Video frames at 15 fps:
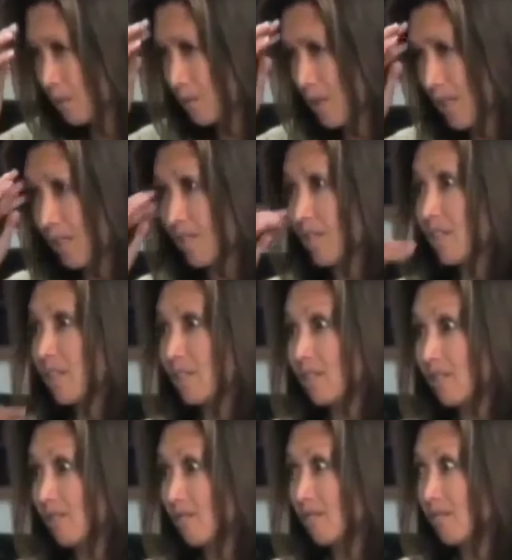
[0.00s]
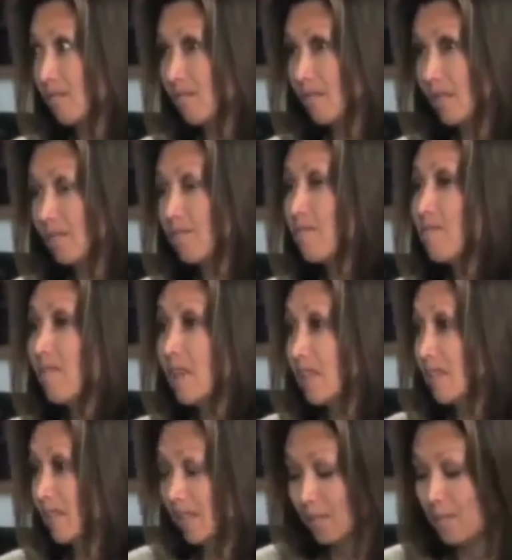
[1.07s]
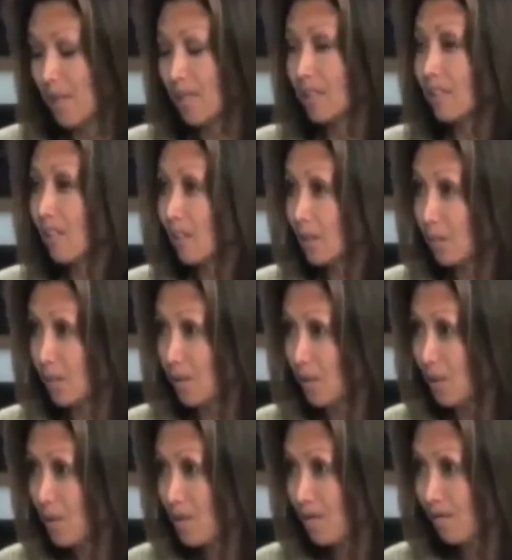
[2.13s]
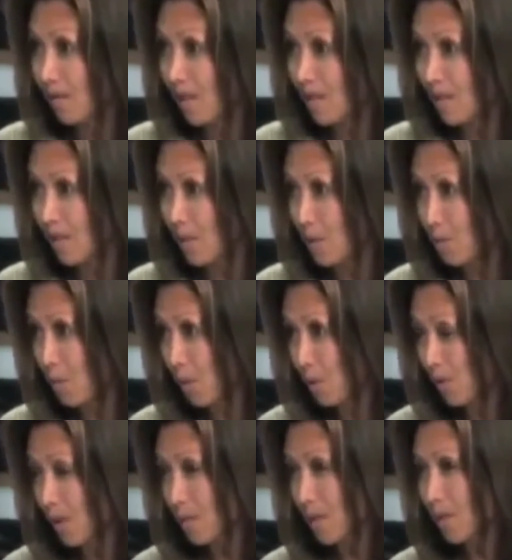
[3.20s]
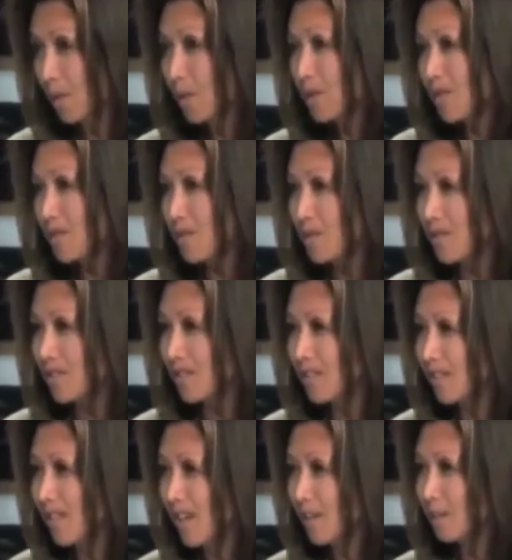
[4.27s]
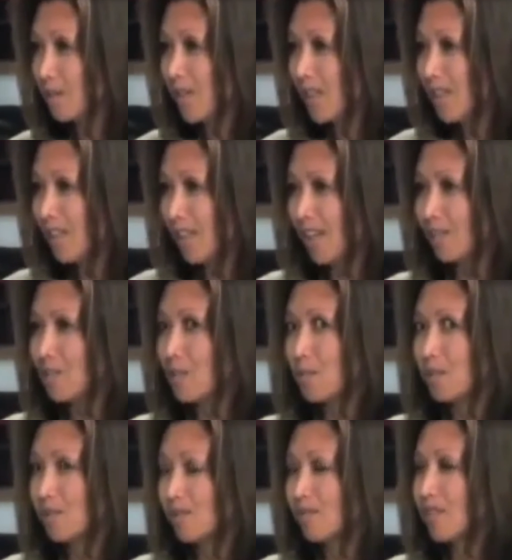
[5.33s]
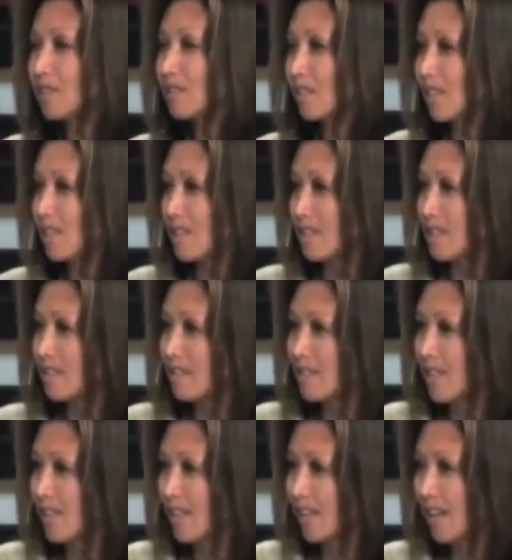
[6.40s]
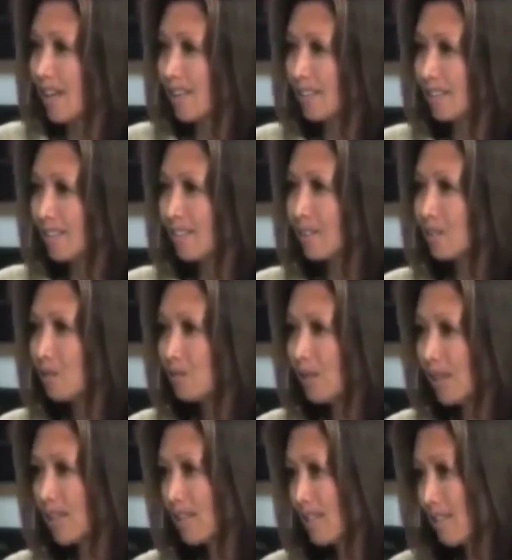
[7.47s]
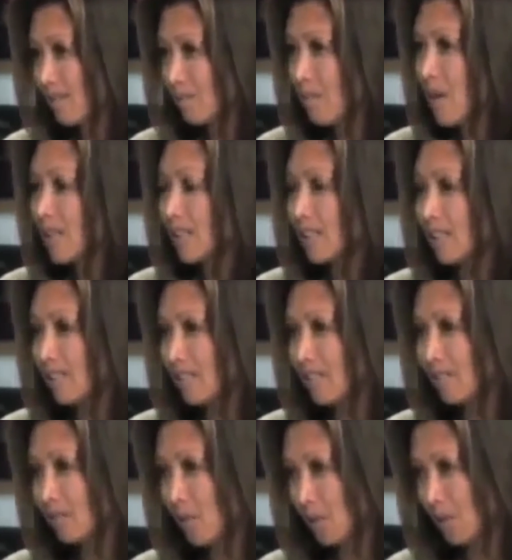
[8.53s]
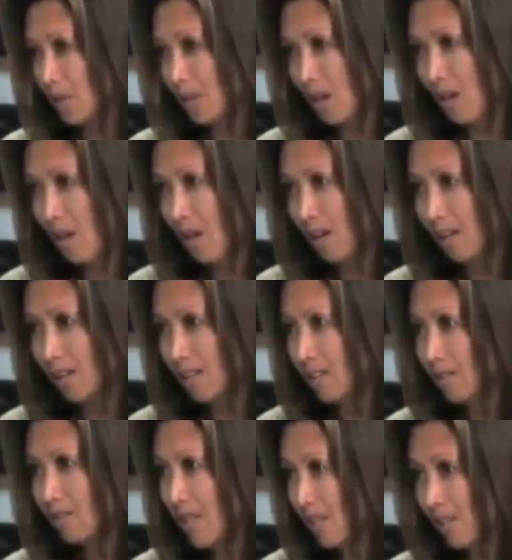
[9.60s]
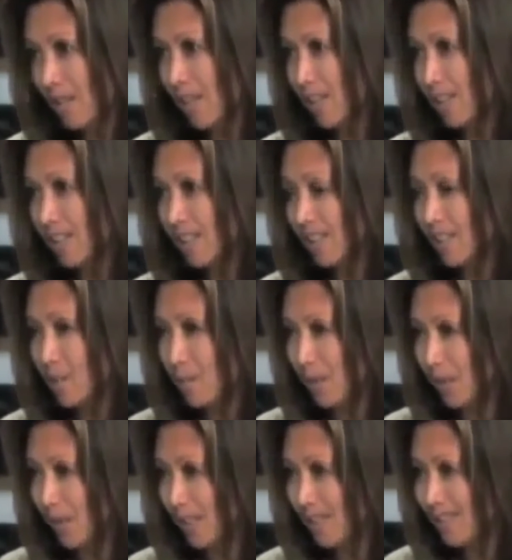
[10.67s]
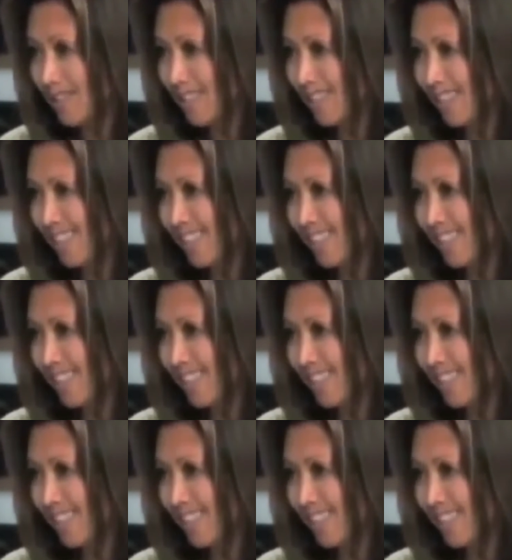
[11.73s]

Vader, we have many entrepreneurs watching this program, and they're always interested in how someone fundraises. And you raised money for a car, and you've never had any experience